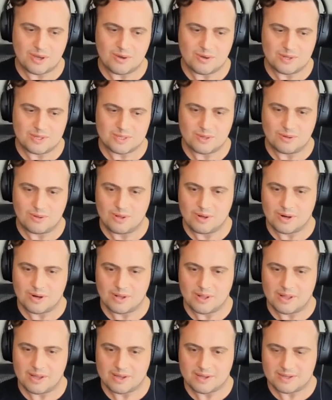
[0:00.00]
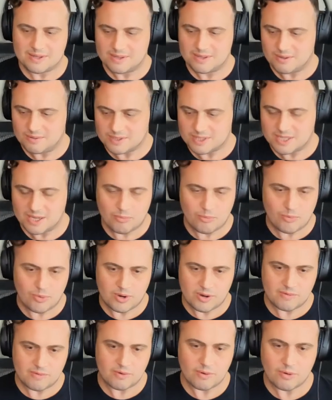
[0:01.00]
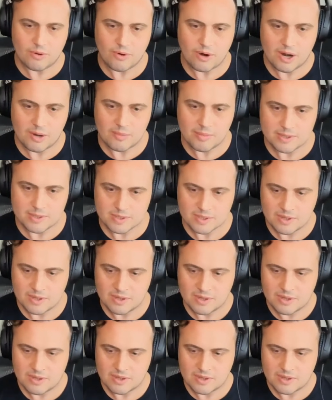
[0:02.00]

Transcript: code is no longer like, you know, step one of the requirements.